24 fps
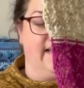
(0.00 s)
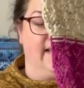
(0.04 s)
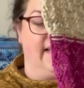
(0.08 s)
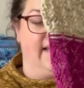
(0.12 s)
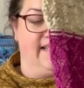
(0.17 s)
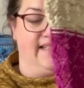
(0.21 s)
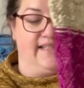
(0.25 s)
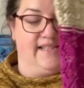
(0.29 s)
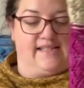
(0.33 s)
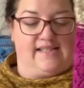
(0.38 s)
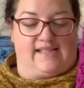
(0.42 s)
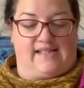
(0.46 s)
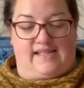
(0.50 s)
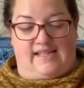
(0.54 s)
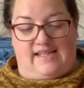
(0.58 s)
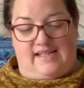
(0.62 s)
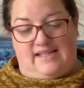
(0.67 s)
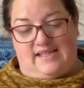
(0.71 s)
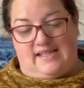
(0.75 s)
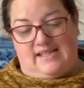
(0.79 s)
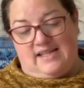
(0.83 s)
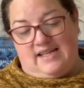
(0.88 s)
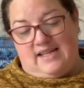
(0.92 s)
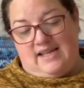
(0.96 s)
is
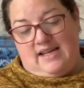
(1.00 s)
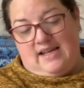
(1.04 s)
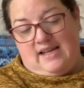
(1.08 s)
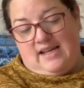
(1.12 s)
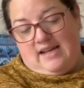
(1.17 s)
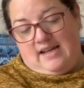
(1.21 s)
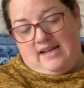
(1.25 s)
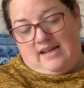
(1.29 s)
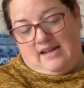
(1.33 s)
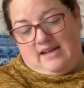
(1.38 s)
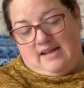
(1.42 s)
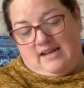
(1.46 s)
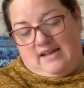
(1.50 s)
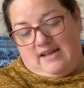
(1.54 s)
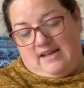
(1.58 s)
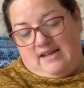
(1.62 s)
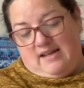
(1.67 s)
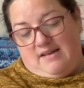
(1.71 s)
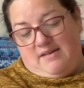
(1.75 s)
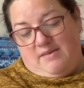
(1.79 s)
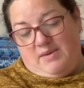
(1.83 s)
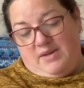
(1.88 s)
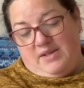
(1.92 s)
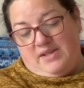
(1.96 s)
that
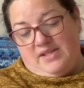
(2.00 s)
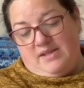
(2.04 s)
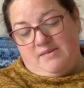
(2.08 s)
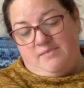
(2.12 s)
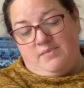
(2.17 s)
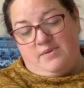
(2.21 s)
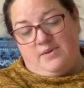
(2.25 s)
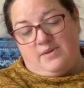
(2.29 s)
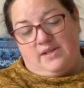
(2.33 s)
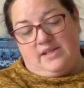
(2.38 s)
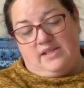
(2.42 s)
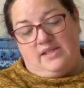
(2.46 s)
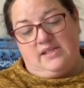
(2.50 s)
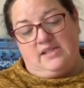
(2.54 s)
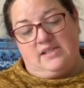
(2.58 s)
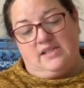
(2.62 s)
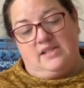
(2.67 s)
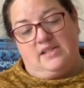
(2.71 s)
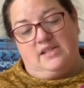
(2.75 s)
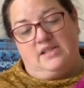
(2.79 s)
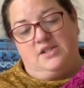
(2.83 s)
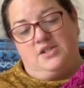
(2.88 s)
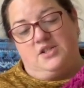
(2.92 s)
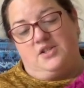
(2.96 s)
at some point
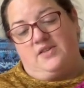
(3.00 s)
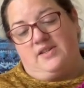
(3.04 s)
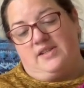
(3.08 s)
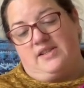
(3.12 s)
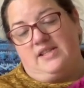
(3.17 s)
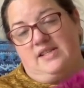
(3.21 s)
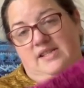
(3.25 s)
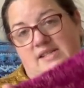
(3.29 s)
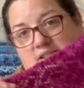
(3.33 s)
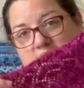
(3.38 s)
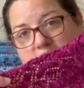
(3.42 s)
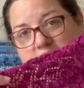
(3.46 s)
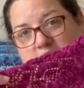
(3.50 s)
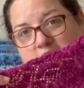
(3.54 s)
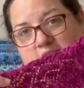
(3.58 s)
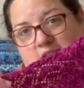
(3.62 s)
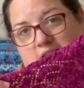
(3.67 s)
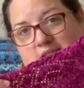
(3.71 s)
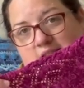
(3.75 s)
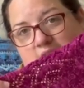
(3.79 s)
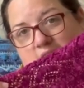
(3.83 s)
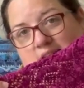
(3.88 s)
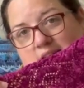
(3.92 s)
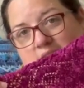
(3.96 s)
during this
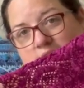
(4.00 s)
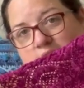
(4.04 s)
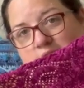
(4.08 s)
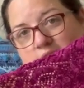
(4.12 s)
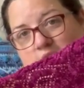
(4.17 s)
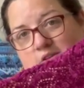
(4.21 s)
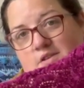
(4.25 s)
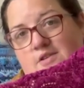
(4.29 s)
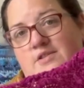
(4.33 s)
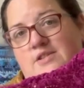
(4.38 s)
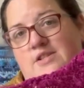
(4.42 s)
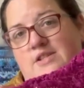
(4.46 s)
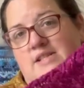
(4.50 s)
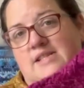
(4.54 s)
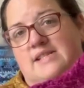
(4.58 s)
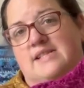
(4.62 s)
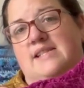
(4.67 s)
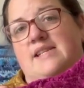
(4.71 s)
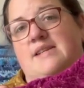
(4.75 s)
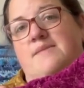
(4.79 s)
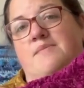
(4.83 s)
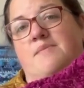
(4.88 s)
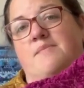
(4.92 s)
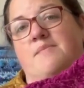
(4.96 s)
session I forgot to
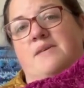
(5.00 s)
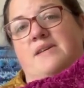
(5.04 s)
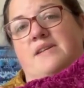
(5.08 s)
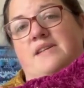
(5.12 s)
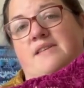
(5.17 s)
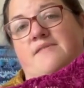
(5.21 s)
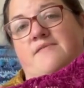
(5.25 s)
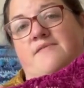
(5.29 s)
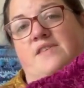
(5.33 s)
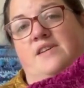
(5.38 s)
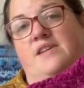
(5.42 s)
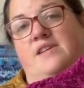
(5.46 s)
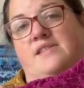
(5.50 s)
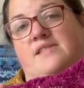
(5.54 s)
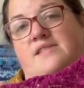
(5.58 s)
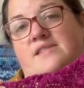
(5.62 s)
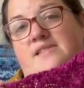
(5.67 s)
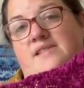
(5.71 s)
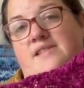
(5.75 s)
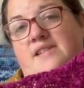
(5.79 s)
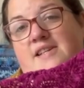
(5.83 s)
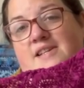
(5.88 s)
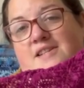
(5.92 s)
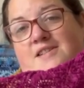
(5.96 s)
slip my first
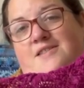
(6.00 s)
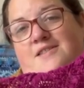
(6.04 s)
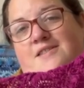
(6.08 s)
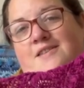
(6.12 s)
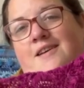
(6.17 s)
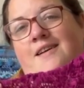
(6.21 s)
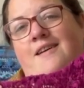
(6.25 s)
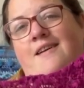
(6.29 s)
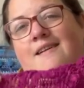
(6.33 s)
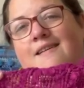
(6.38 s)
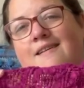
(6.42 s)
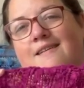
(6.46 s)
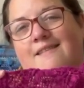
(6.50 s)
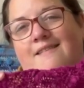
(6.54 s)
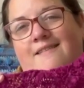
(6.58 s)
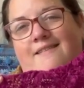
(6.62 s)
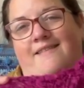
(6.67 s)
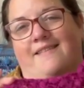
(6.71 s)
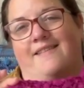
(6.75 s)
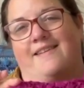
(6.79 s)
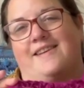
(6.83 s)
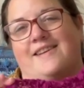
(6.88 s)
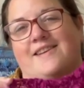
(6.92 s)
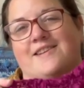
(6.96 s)
stitch
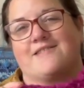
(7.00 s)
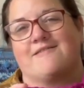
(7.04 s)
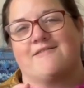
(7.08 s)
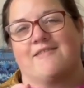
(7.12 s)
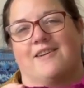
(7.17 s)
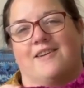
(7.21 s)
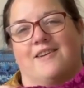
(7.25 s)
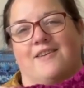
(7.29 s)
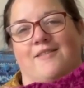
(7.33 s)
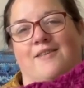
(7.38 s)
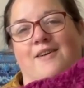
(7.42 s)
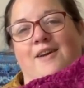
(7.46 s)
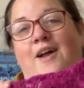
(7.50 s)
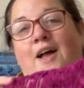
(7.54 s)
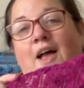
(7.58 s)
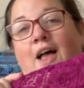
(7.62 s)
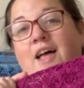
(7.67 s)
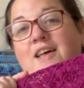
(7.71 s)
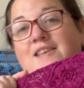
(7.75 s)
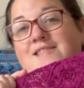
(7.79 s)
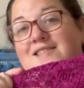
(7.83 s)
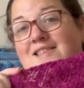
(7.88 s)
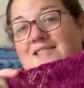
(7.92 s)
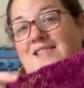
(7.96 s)
on each row.
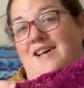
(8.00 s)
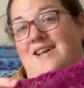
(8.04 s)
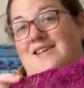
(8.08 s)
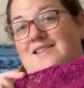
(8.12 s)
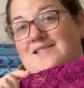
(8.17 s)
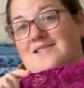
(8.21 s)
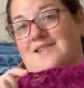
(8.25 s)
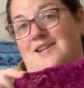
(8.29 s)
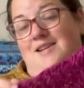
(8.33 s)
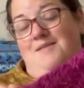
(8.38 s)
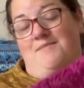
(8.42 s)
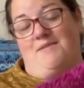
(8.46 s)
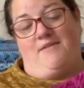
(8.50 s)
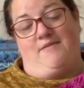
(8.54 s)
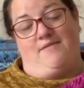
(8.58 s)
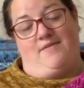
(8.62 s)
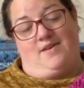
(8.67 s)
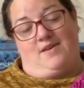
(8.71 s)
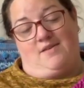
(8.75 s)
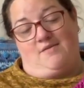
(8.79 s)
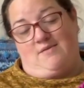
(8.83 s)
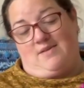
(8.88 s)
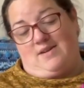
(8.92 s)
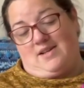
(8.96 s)
So that's going to be
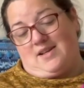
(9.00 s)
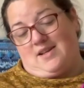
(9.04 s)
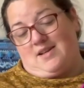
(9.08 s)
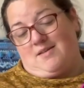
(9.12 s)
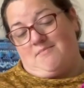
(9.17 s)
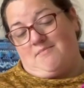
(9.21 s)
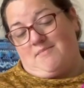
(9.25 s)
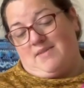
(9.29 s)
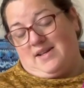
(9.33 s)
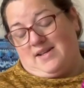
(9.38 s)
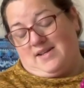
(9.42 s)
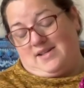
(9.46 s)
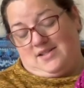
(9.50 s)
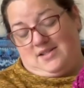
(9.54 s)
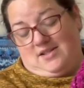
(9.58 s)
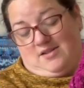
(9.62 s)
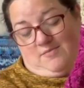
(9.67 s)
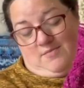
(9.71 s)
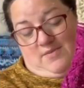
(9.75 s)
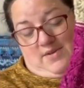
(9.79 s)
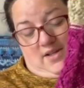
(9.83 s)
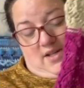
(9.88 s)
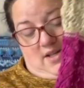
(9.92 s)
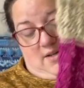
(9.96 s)
fun when I come back to
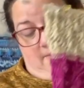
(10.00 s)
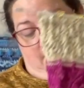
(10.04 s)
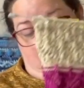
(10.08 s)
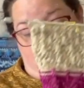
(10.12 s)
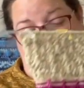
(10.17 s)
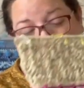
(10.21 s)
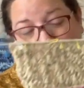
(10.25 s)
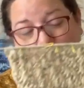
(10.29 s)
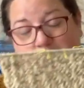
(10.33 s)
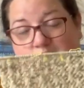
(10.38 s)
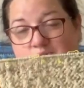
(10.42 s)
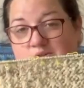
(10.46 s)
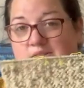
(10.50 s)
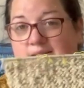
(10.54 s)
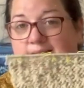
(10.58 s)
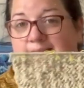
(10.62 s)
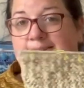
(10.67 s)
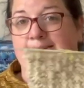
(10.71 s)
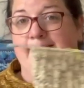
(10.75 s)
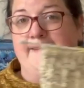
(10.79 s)
pick up for the border.